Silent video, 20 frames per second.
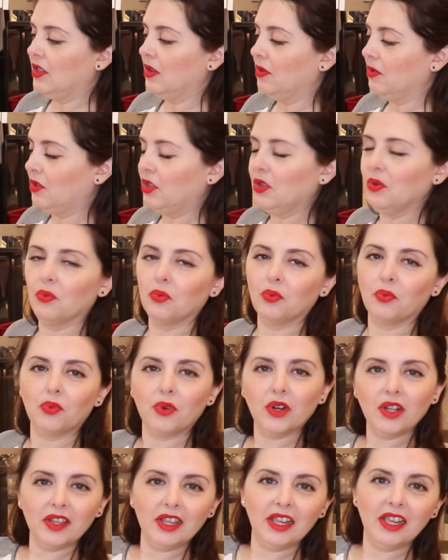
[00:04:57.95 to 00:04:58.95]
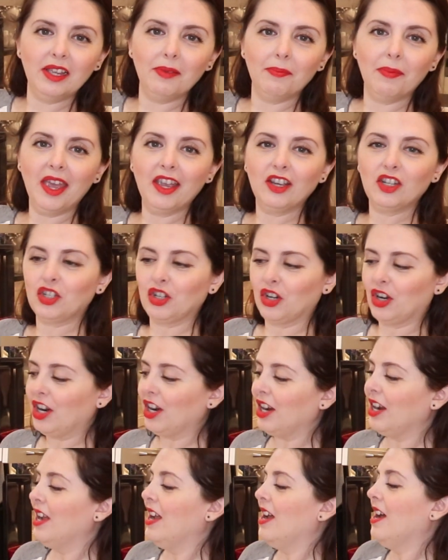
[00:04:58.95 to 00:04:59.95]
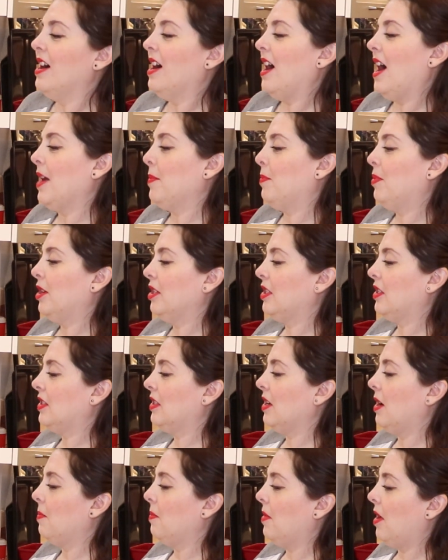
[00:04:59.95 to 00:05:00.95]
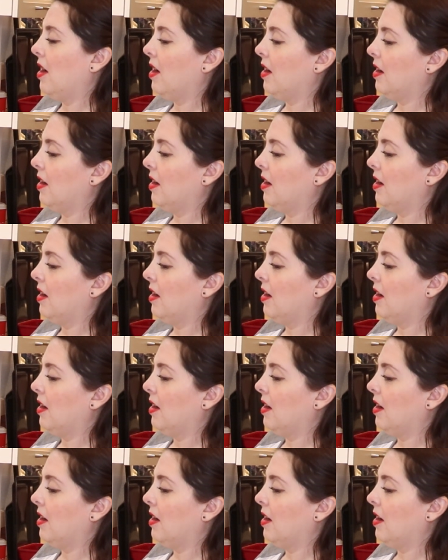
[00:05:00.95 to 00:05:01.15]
So to really make sure, I put some